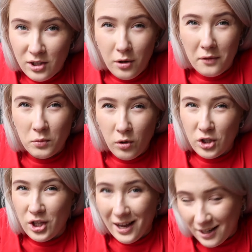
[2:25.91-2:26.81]
so you don't have to
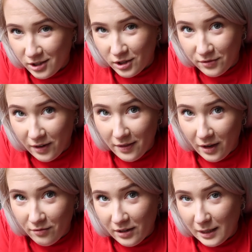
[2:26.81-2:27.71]
watch that because I just find
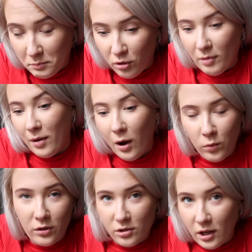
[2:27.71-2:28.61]
that really boring, but I
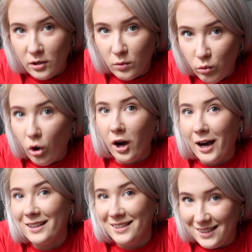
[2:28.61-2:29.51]
will tell you what
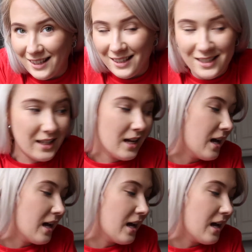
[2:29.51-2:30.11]
I did.